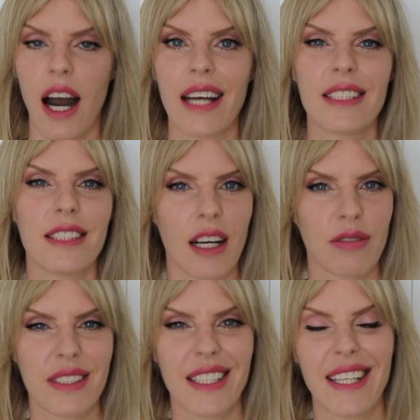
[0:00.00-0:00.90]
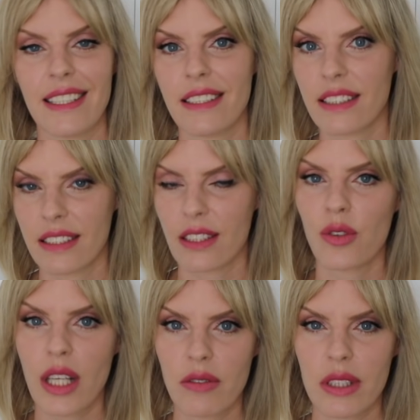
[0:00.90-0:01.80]
I definitely
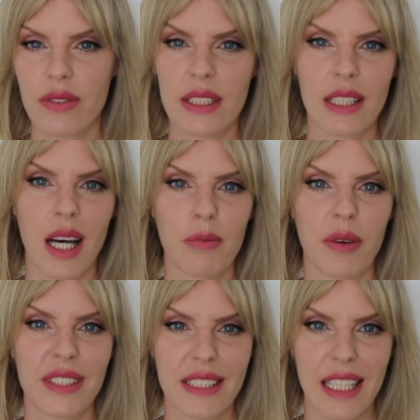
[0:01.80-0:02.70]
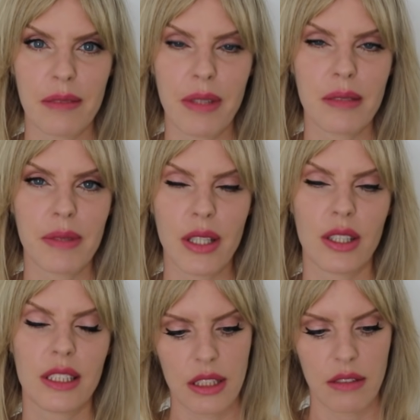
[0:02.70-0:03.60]
disagree with this type of statement
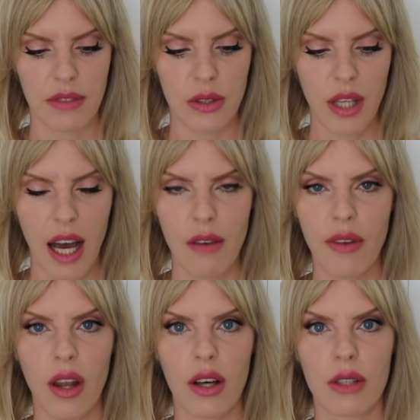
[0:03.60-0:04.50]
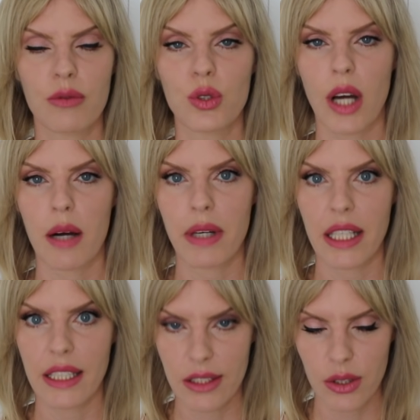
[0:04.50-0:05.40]
because when you have a lot of drama
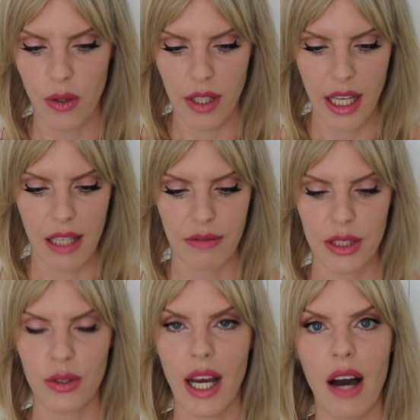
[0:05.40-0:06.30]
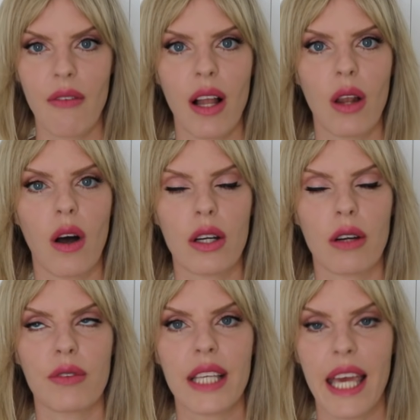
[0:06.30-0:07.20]
in your life and you have a lot
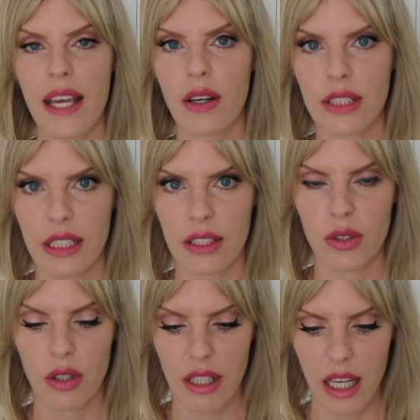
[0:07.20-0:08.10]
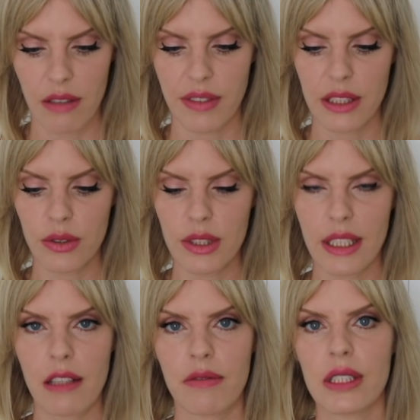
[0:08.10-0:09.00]
of chaos in your life and you
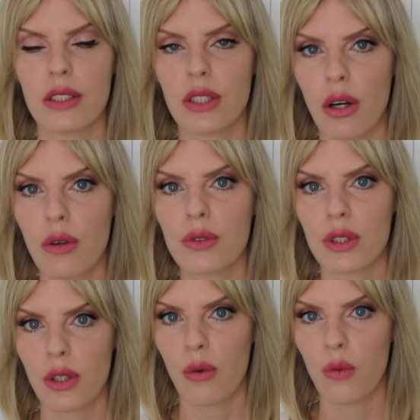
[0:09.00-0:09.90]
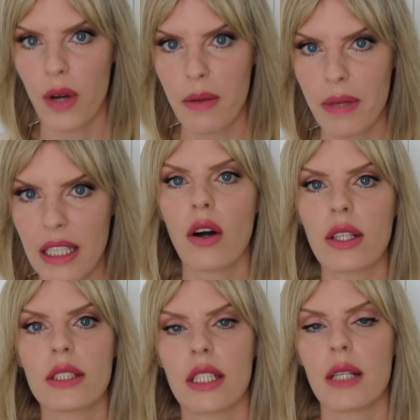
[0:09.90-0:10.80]
sleep with tons of women,
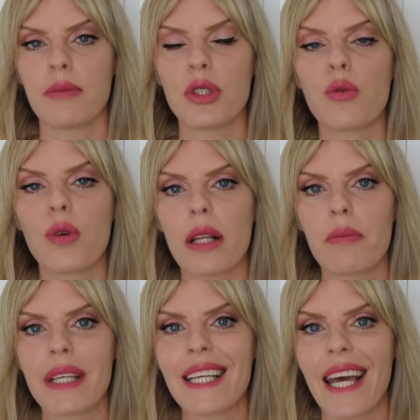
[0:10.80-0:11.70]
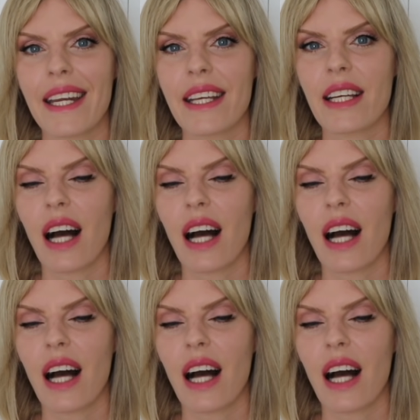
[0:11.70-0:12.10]
long term you will be getting